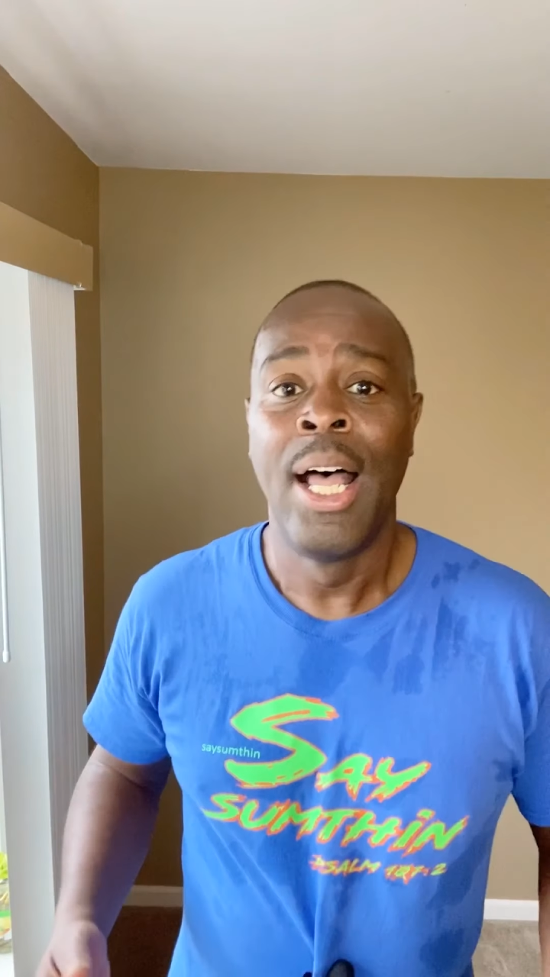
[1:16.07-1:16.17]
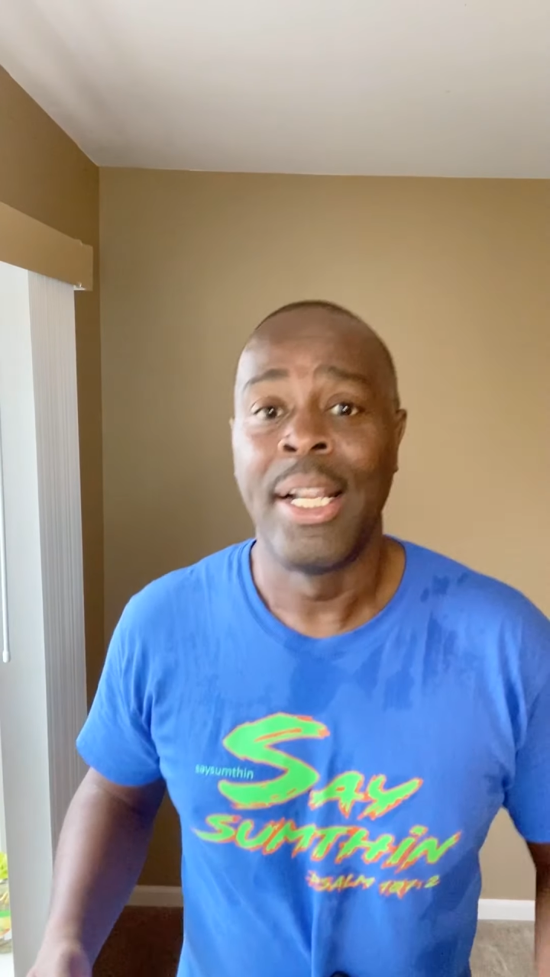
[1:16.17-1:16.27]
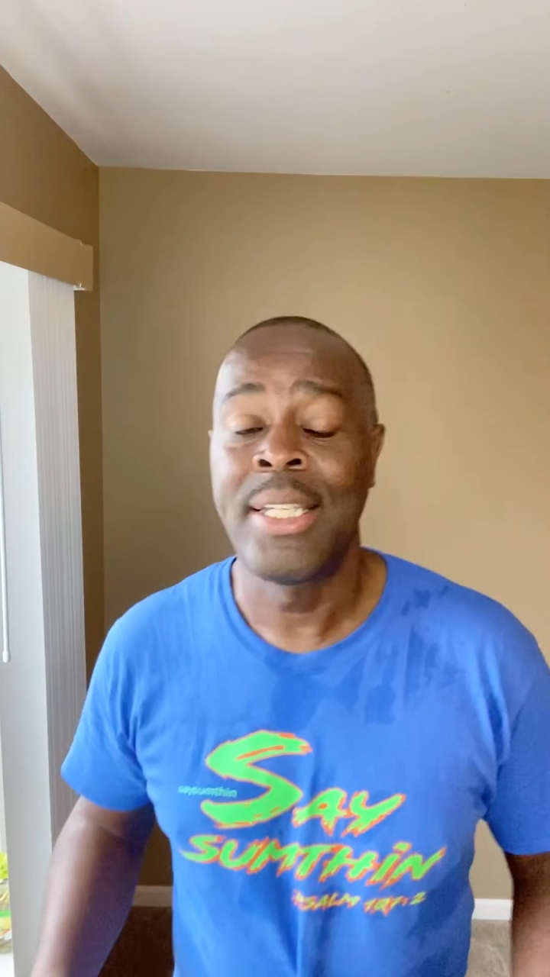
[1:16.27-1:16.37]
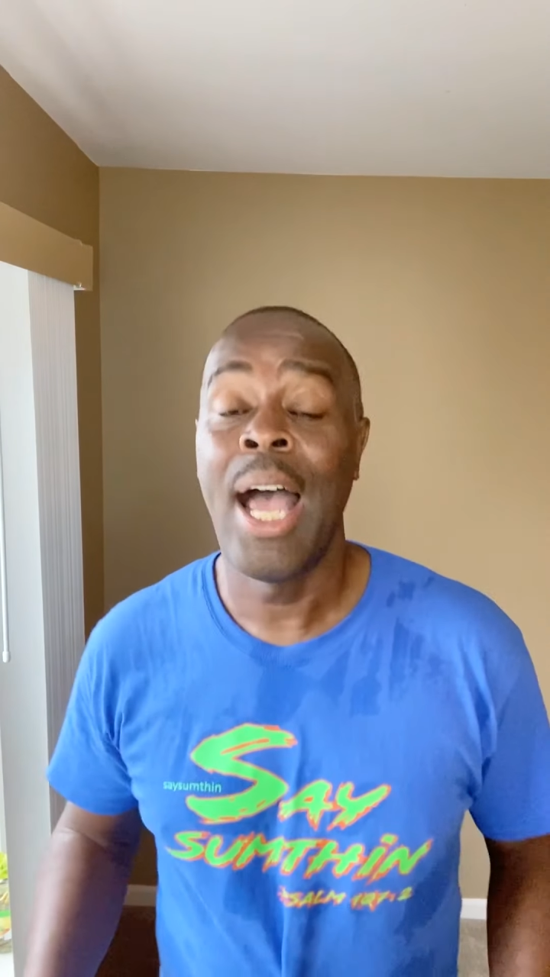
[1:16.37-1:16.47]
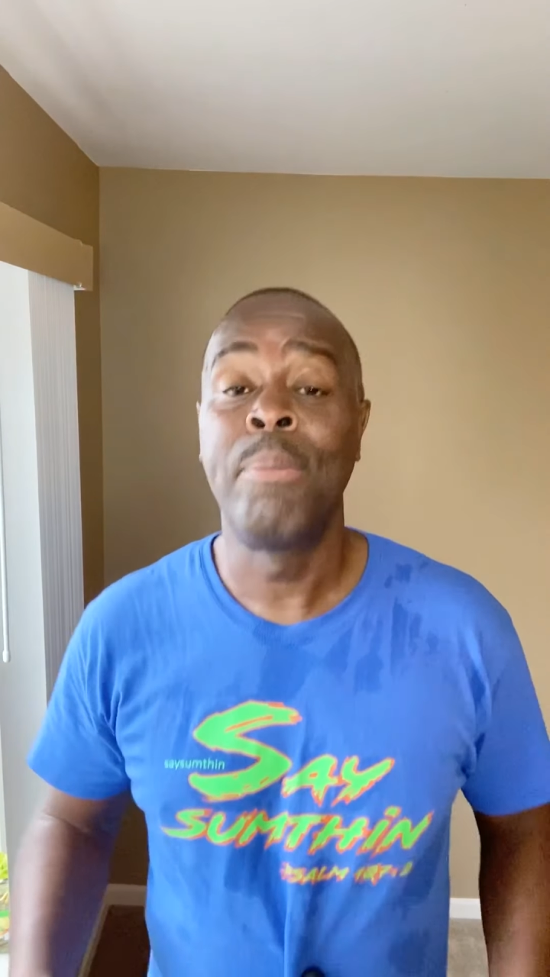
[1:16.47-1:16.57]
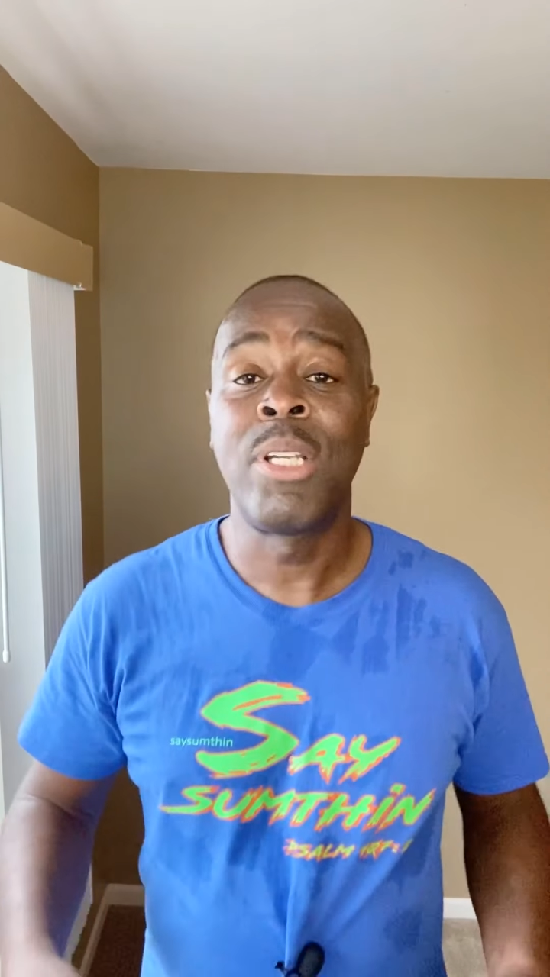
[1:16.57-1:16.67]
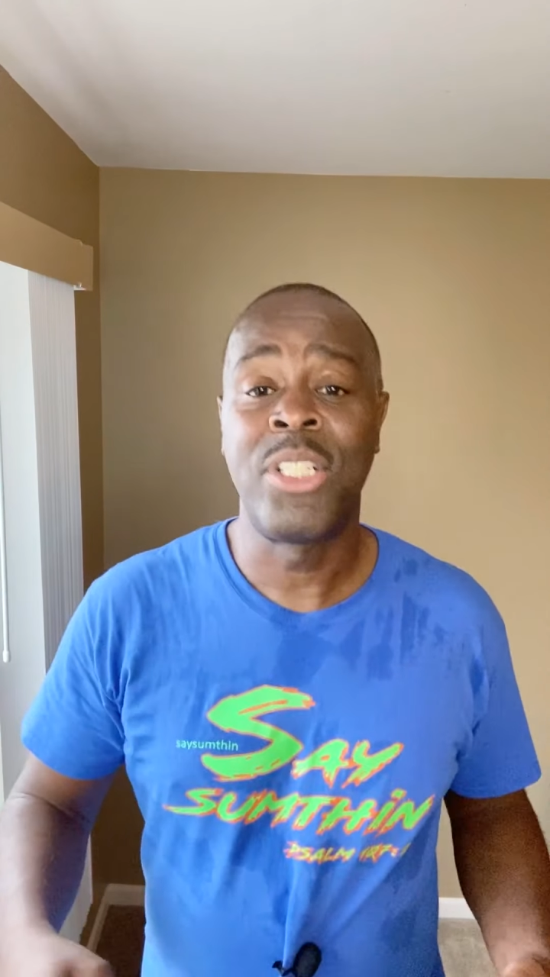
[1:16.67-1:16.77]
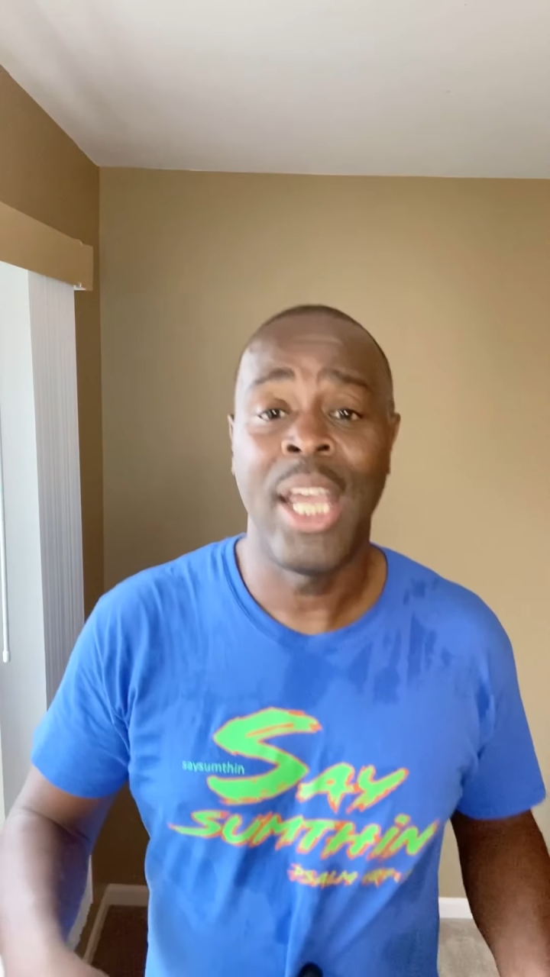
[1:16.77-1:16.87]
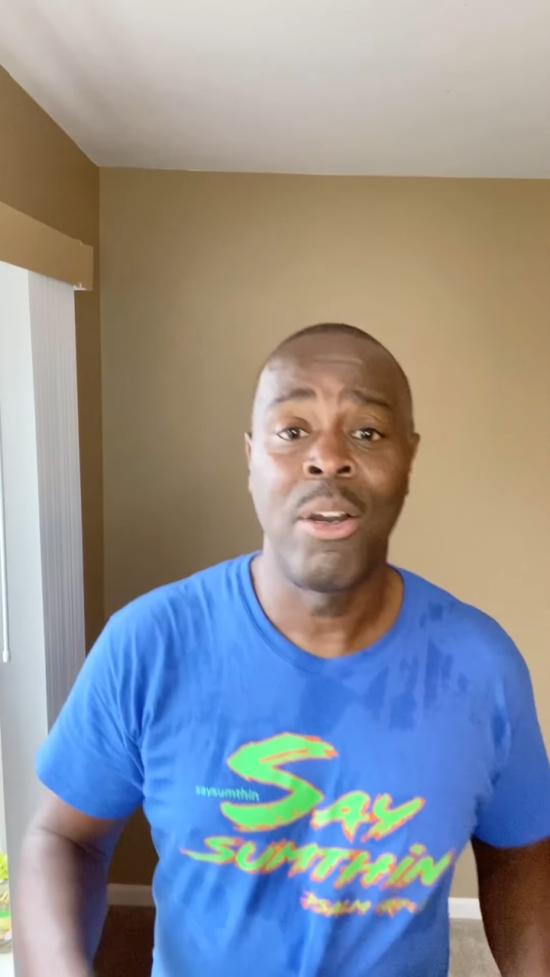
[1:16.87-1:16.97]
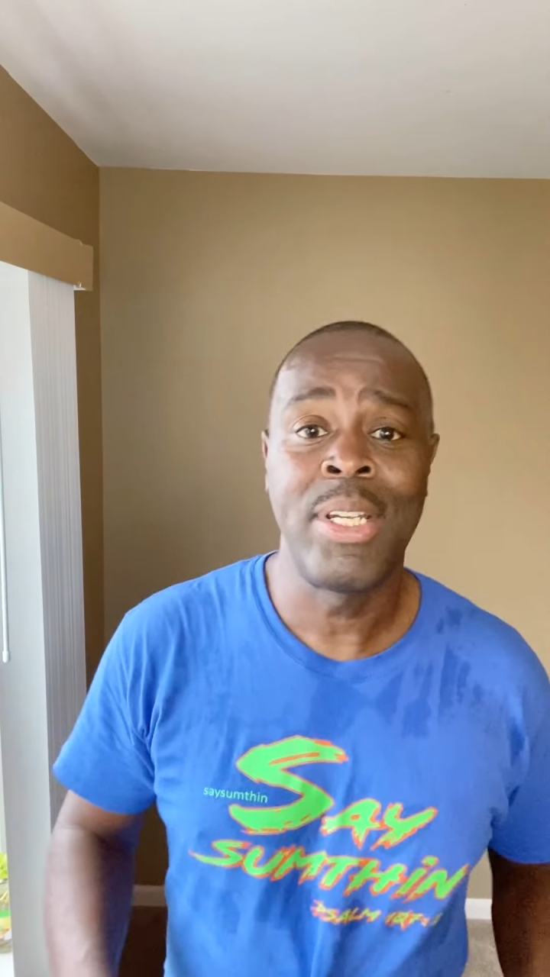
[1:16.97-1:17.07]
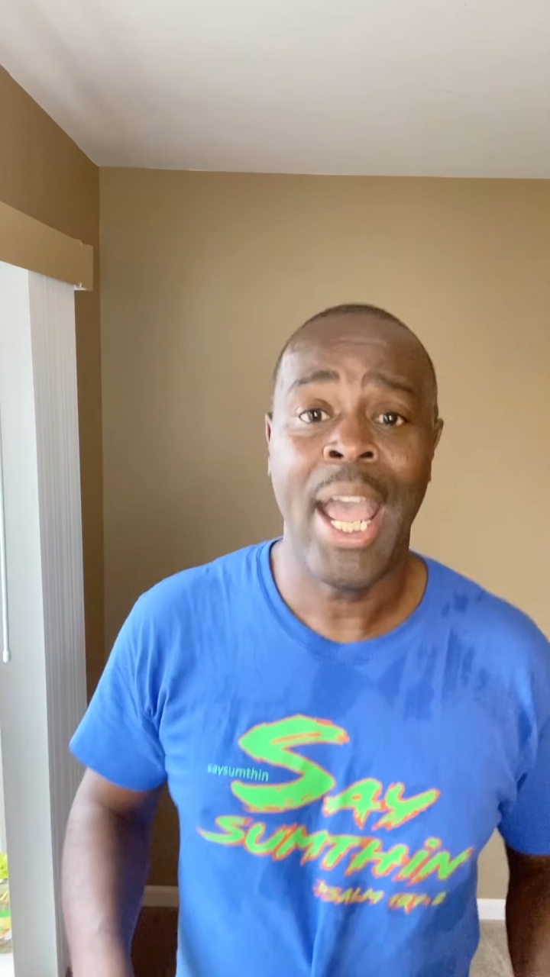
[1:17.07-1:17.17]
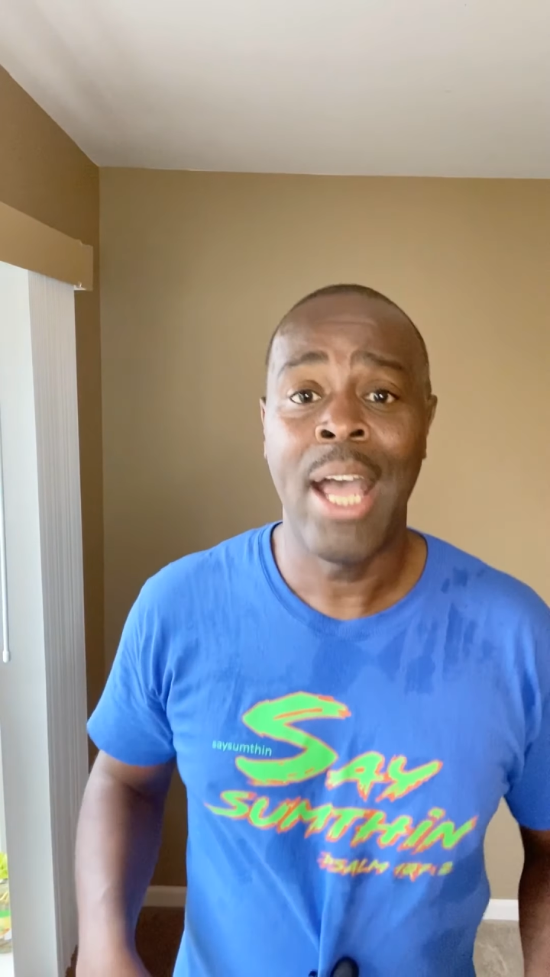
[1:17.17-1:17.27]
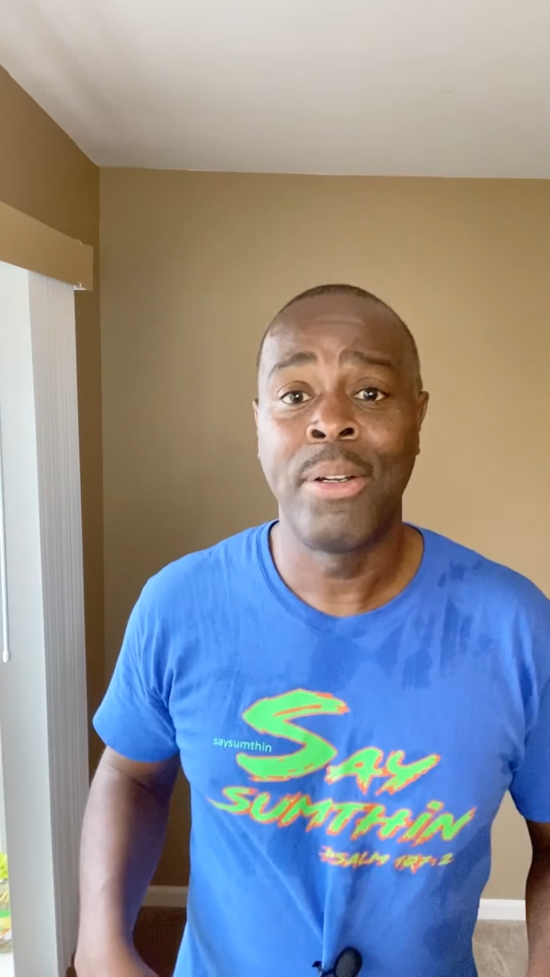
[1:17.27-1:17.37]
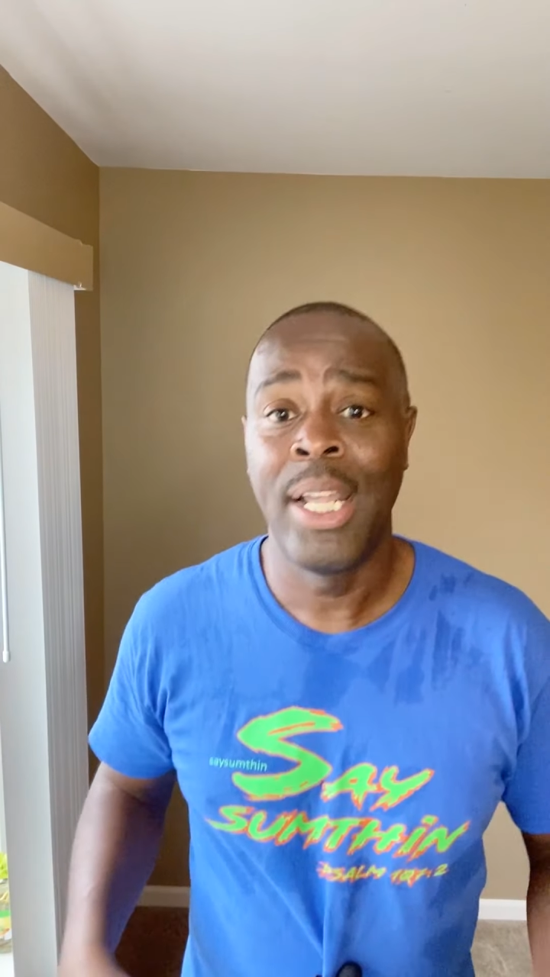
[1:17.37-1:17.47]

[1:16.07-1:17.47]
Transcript: A time to tear down